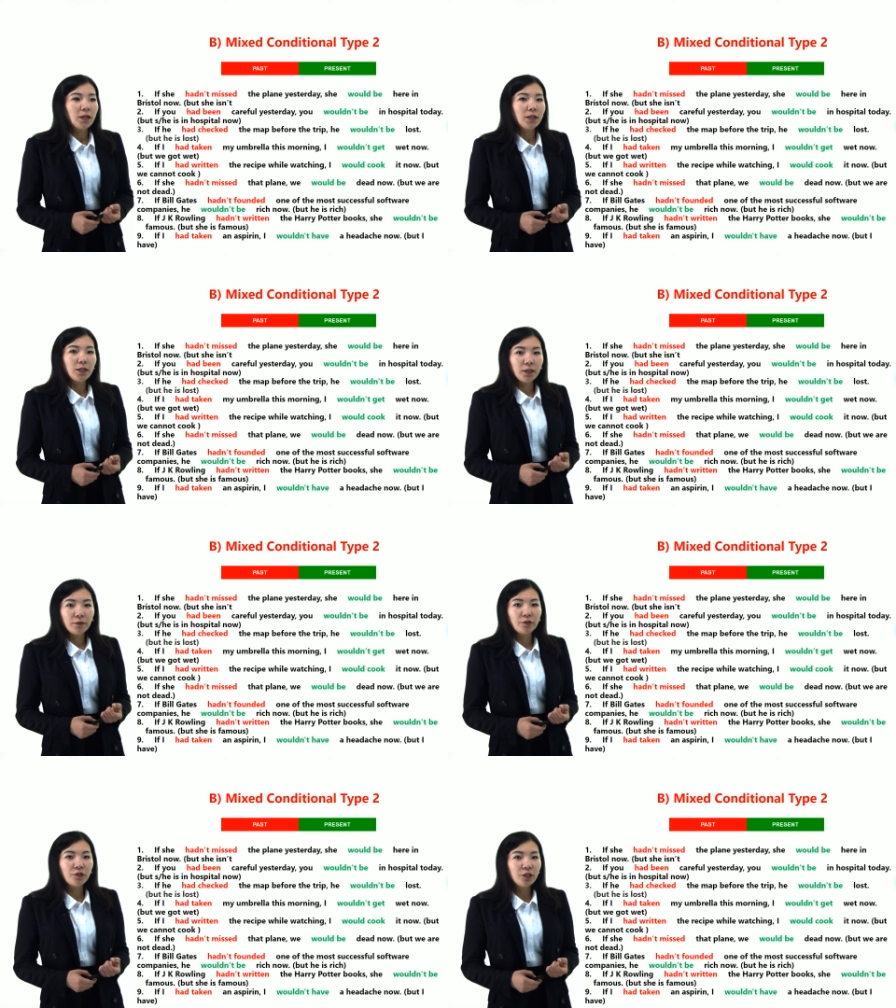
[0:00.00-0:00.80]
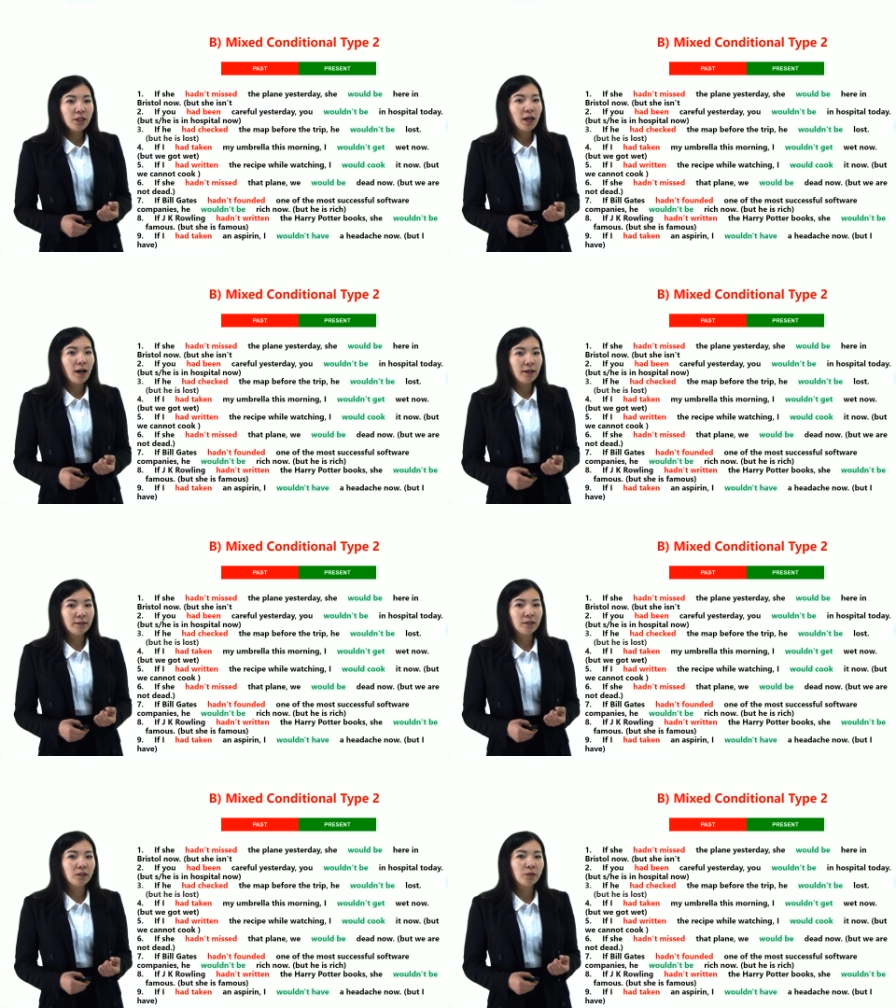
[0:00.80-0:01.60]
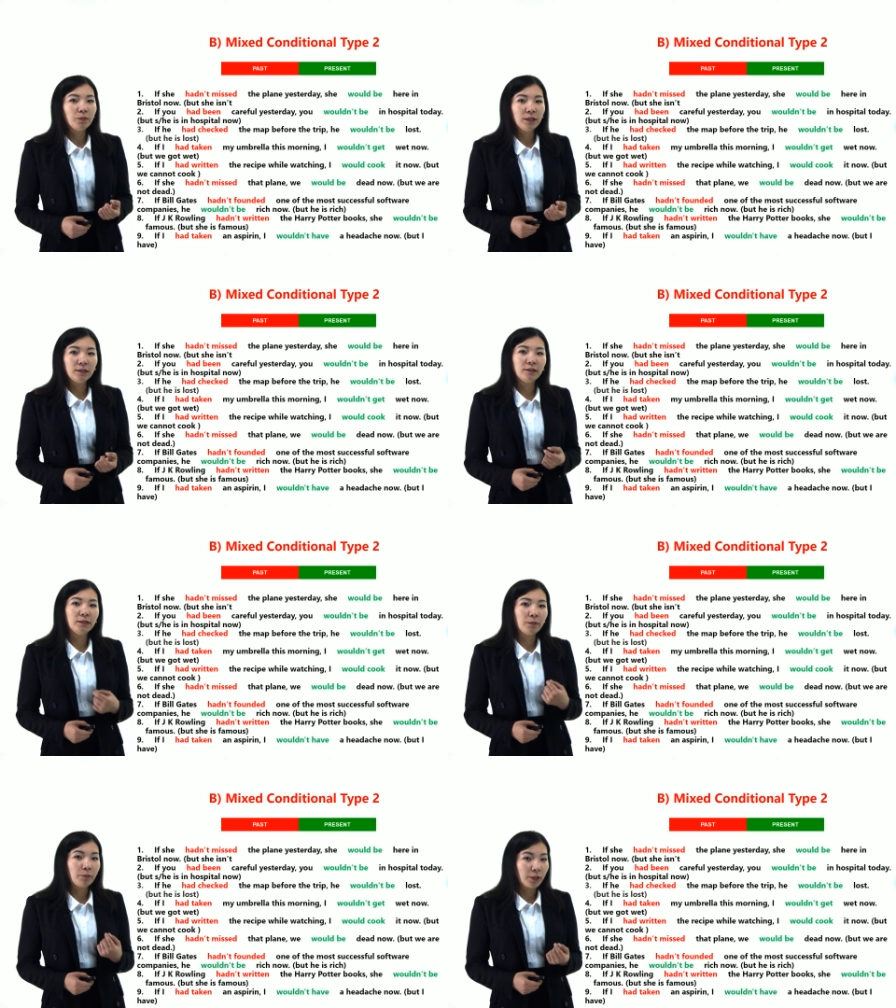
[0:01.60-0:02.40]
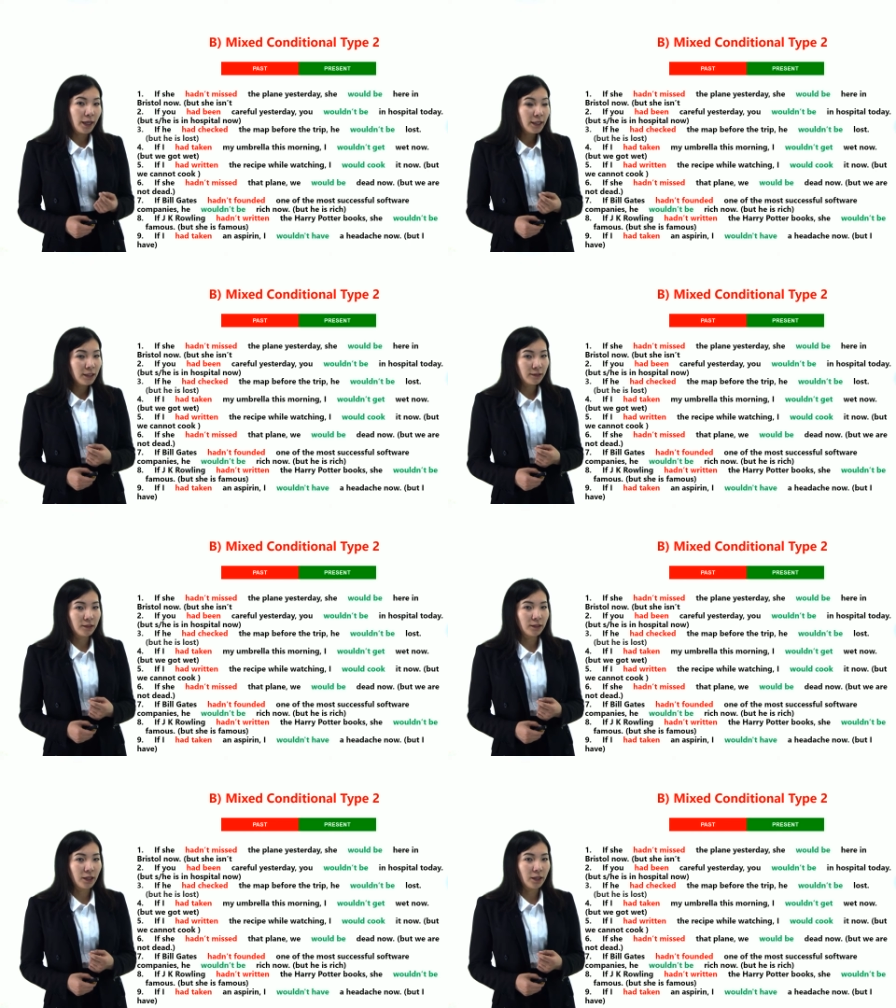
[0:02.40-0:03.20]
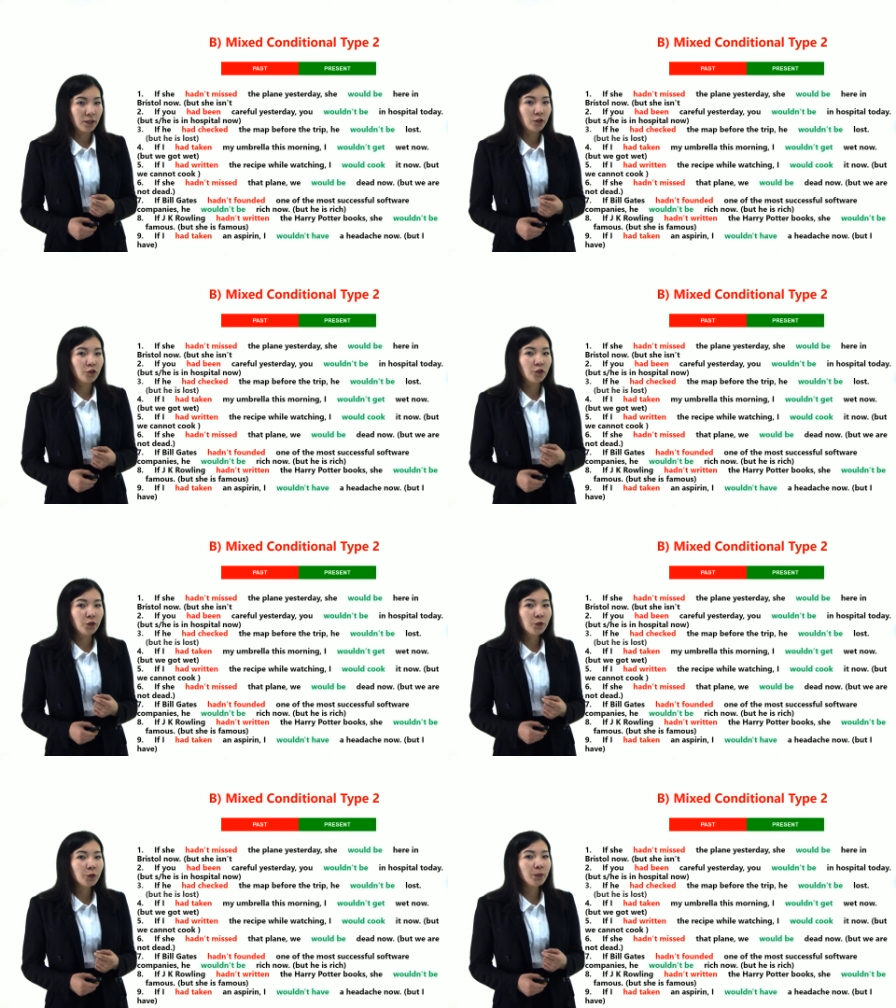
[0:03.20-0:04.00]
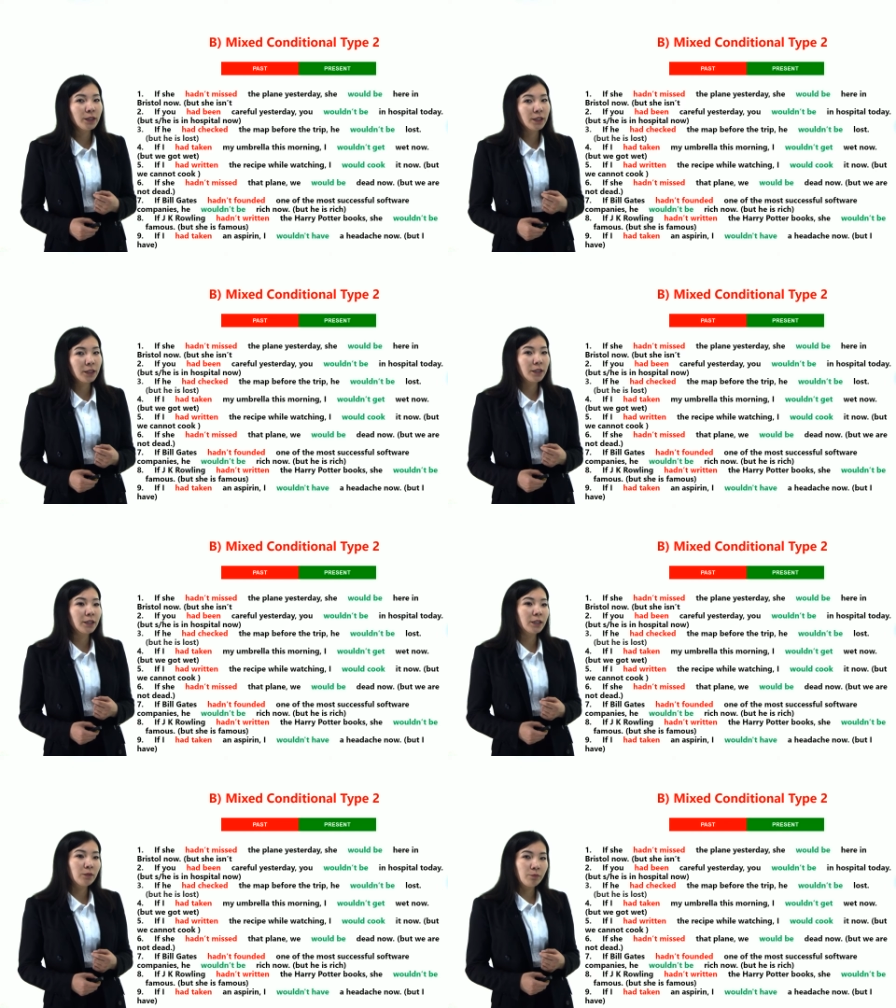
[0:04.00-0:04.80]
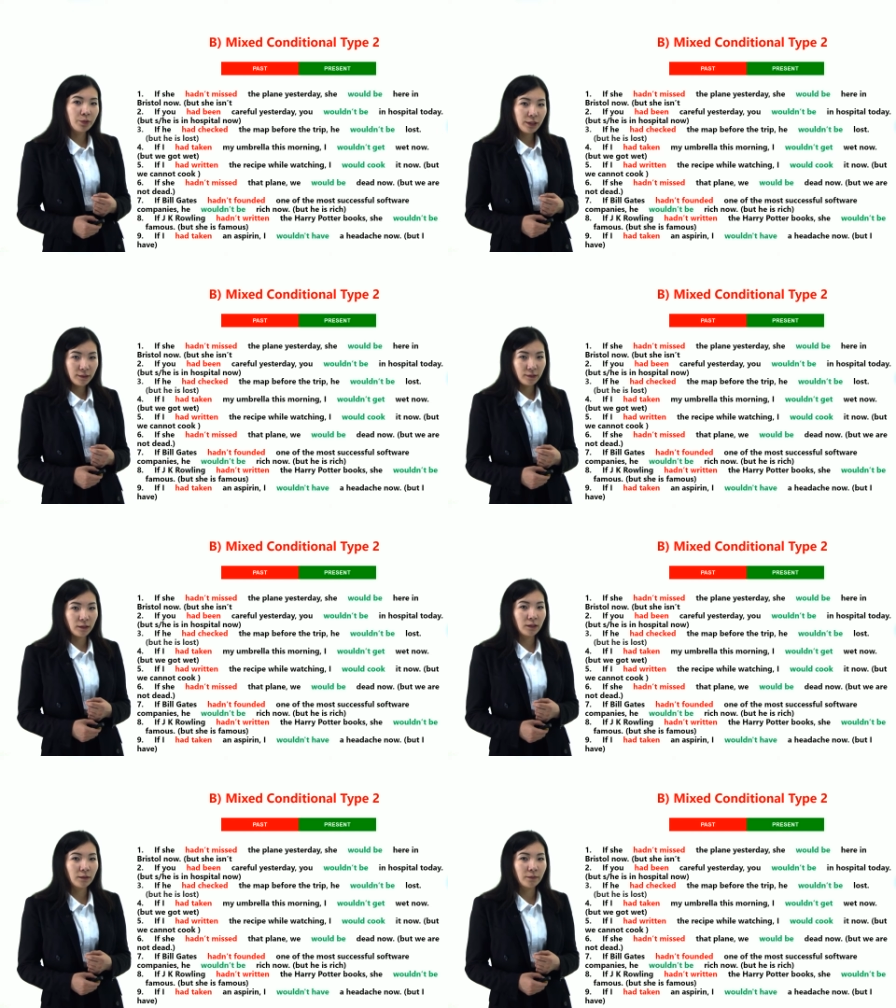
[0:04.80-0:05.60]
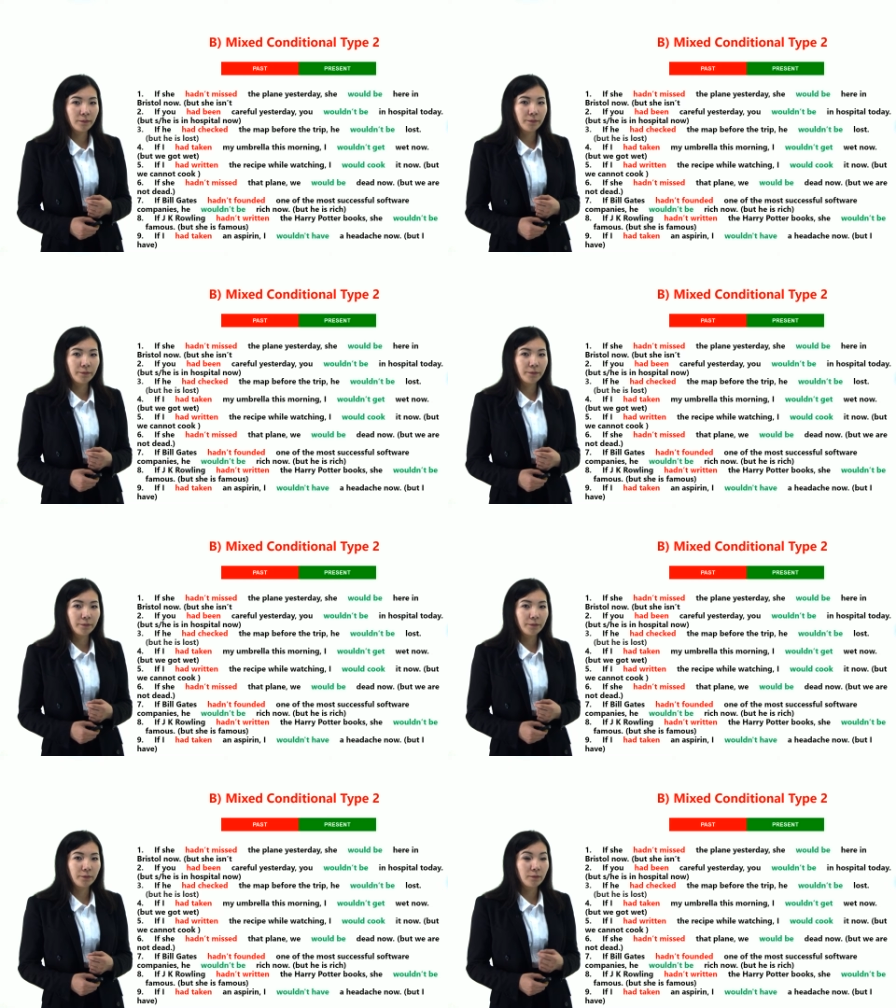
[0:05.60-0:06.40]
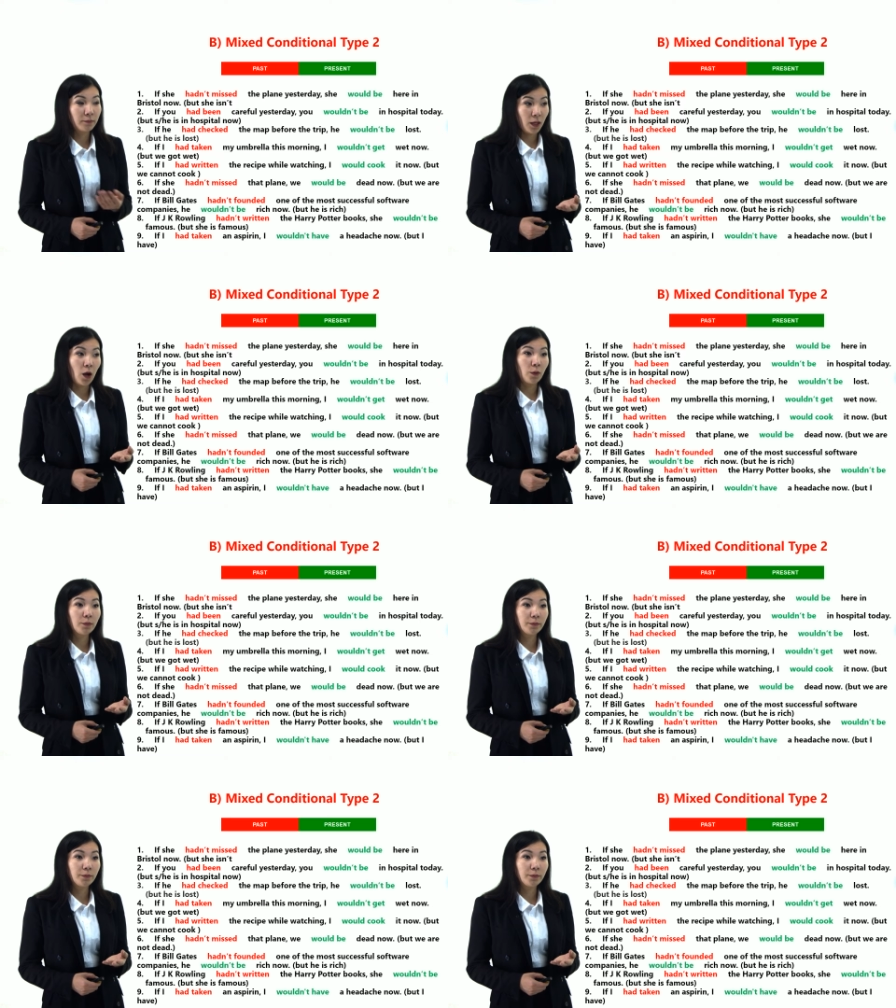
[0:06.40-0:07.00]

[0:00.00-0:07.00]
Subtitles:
if she hadn't missed the plane yesterday, she would be here in Bristol now.